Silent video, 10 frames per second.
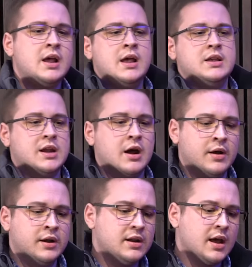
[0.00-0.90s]
you know,
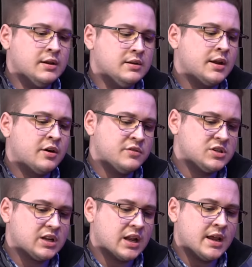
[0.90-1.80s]
and
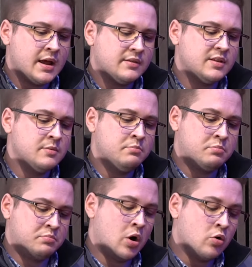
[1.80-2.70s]
obviously the
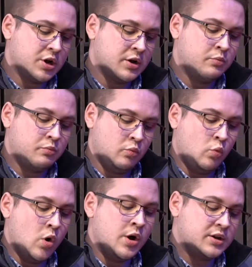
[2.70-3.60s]
broker
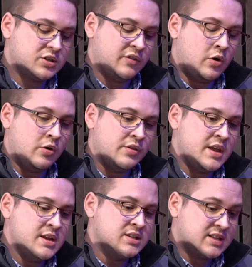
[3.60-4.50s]
works for
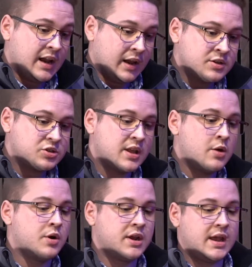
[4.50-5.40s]
the seller, so they
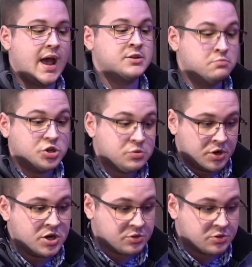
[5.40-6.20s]
want to get as much money as